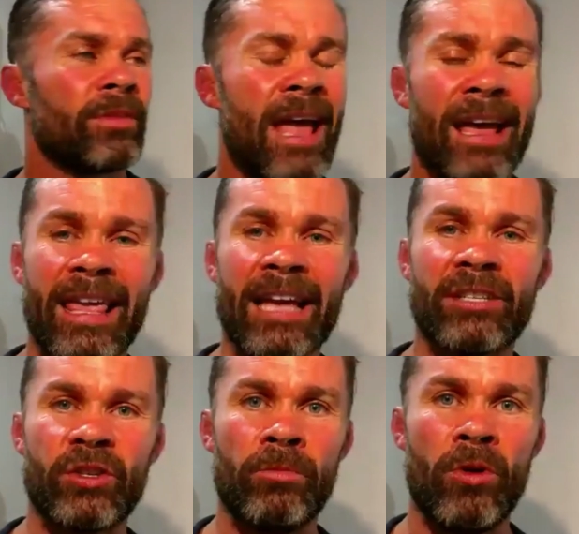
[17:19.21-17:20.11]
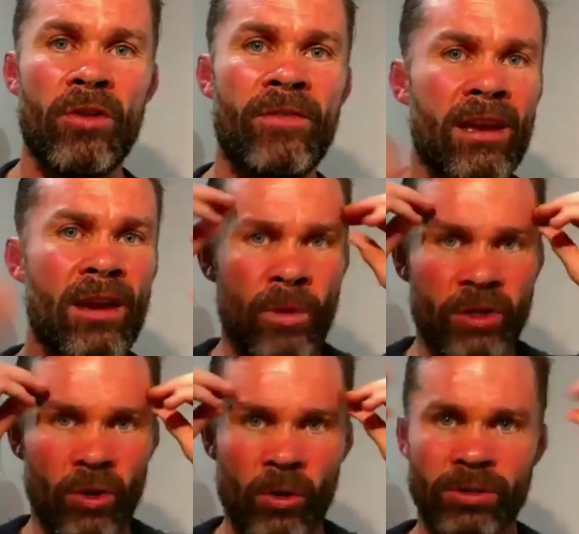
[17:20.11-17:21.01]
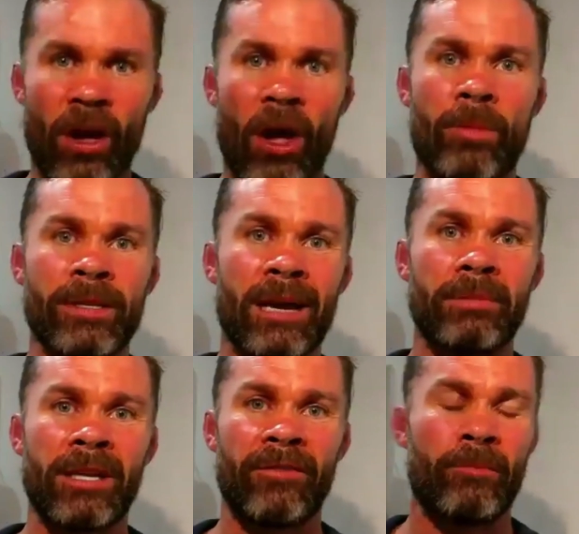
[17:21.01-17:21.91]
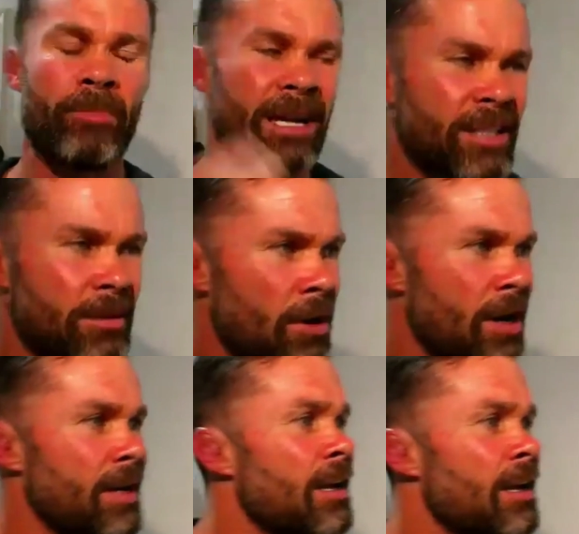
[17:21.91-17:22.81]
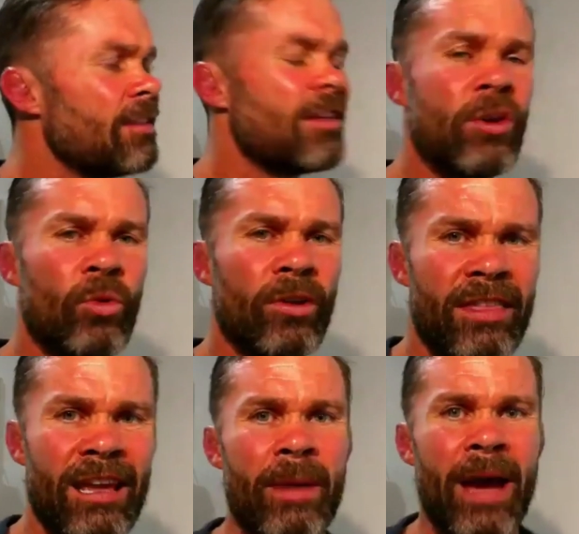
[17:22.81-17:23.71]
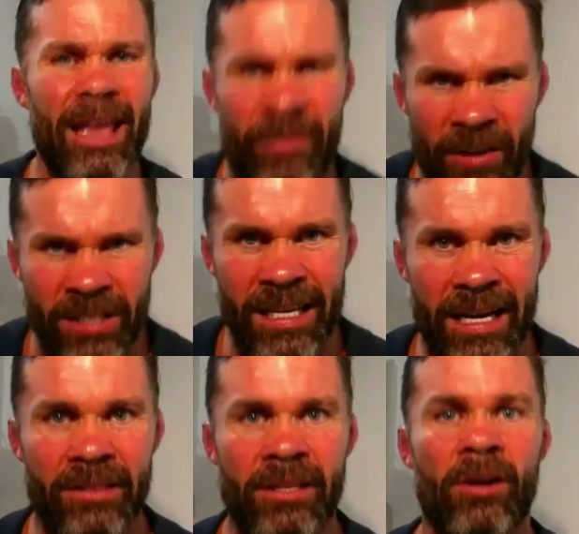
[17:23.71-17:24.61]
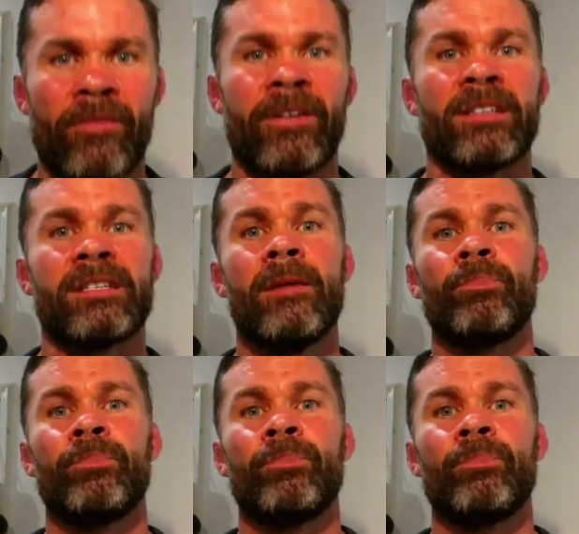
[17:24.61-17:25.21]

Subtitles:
That gets you moving, which also opens up different parts of your mind that you wouldn't think about if you're sitting at the office.